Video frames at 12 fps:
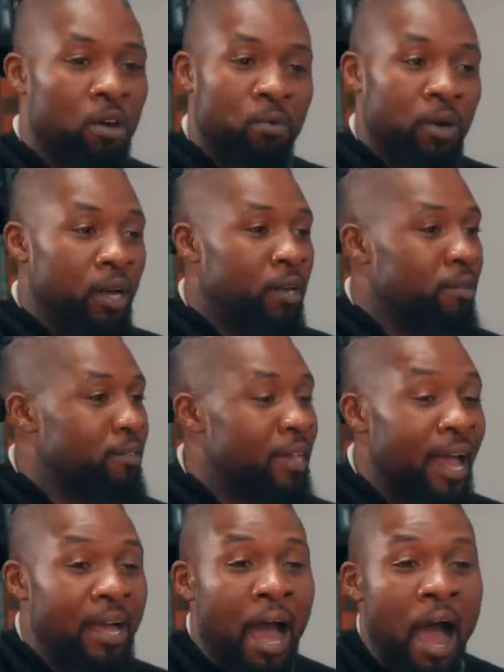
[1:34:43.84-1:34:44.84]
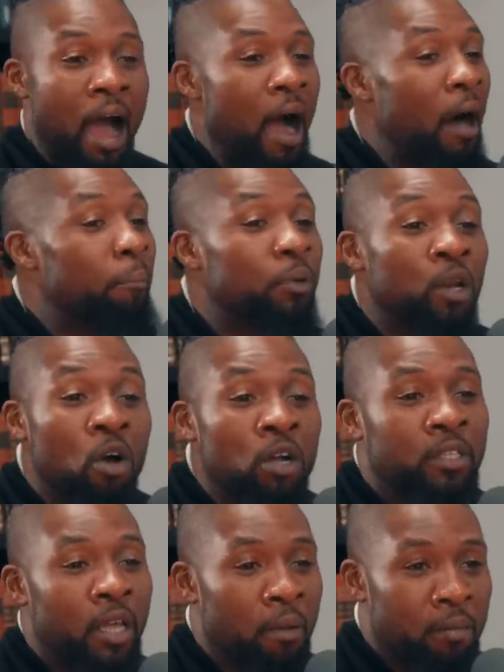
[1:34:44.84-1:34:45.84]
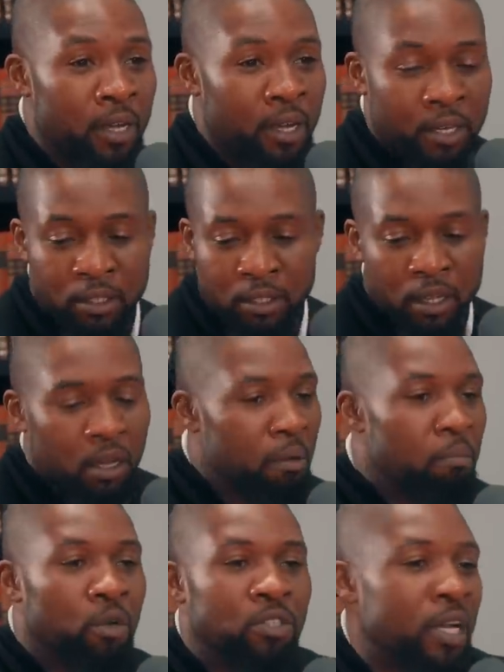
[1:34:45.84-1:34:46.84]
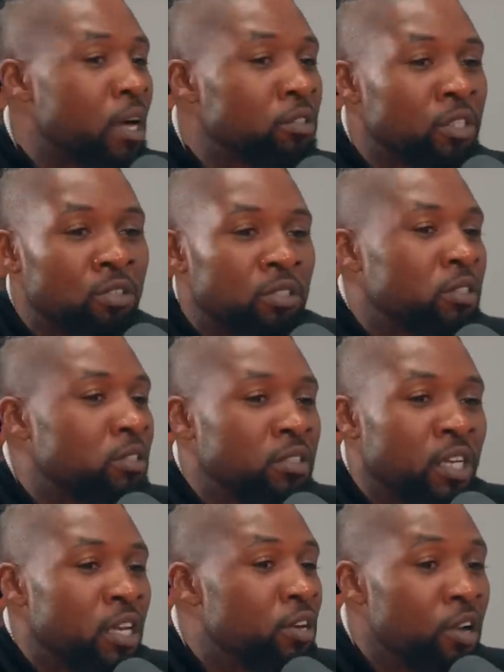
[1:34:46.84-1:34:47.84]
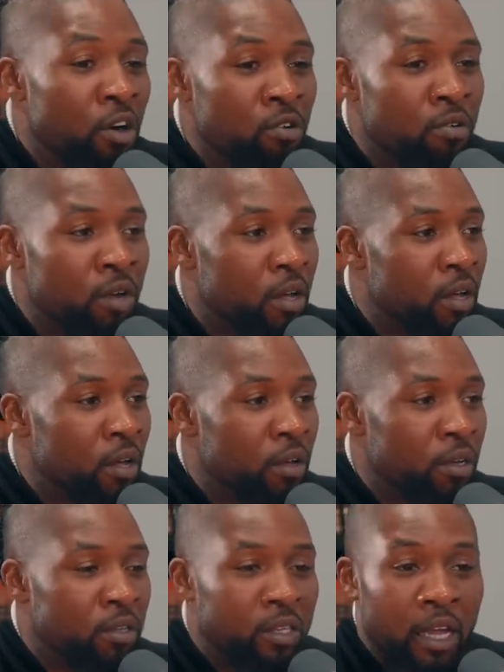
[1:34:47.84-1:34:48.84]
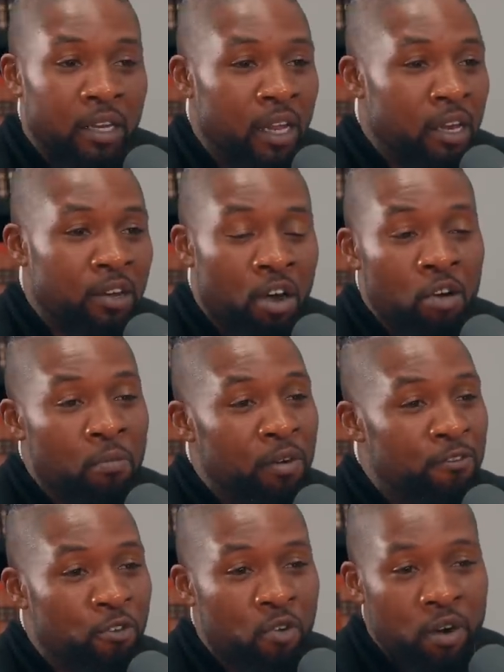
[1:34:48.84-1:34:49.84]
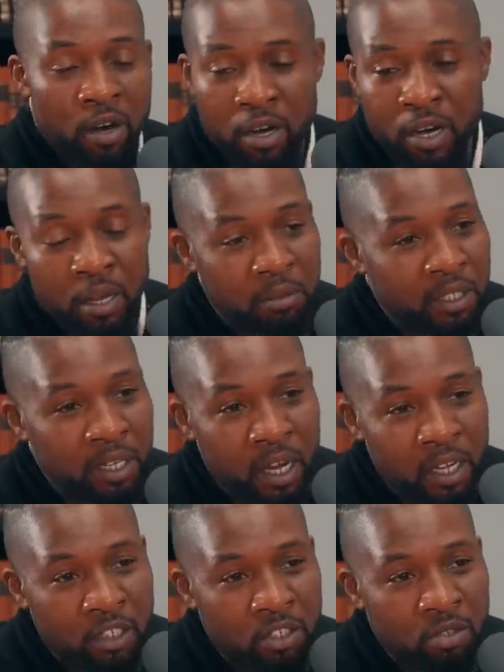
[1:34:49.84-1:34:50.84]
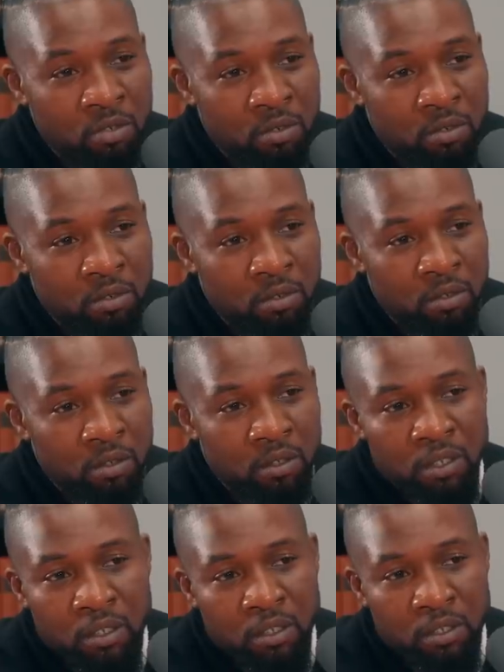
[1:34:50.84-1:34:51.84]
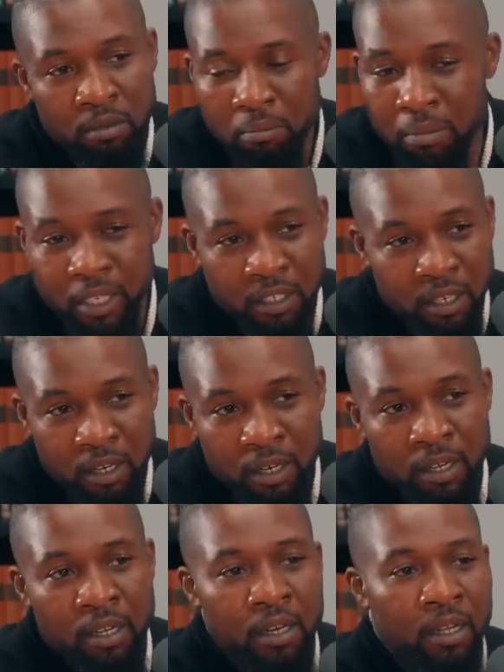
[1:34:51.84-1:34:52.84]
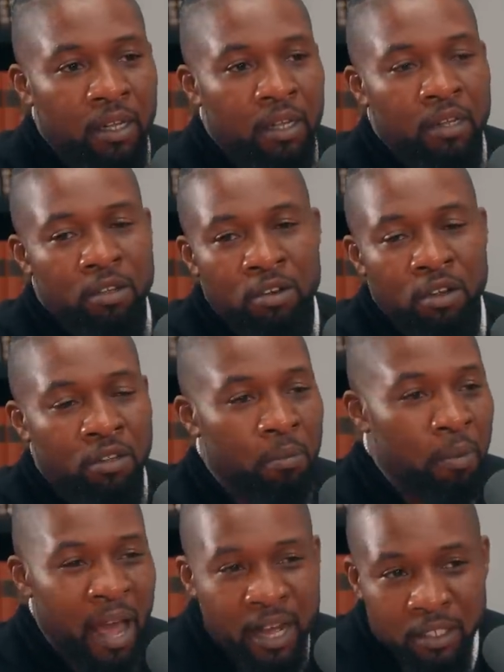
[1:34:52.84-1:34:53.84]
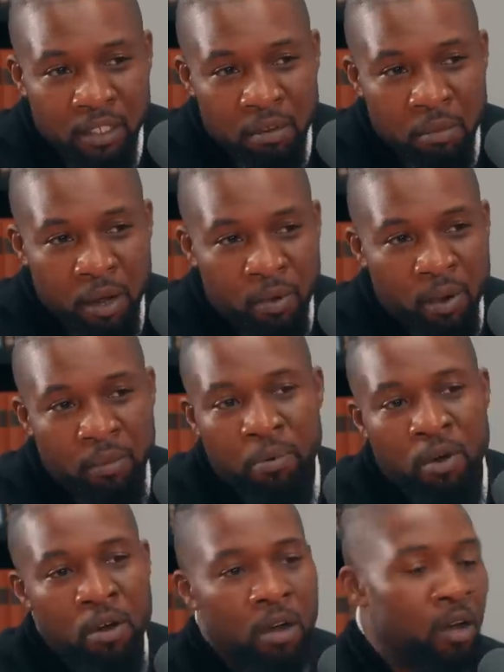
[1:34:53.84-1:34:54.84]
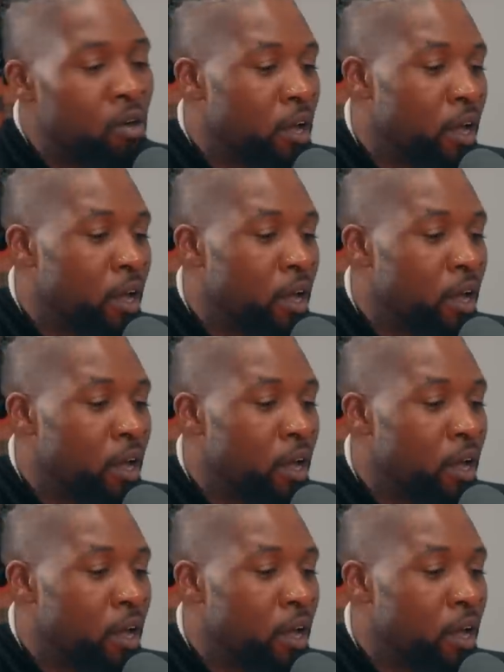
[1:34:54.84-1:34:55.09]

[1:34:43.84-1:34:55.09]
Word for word: you know what? Mm-hmm. That I applaud that mm-hmm. because mm-hmm. most households didn't know. They didn't know. Yeah, they didn't know before Nipsey Hussle. Right mentioning it, you know, the passing of my grandpa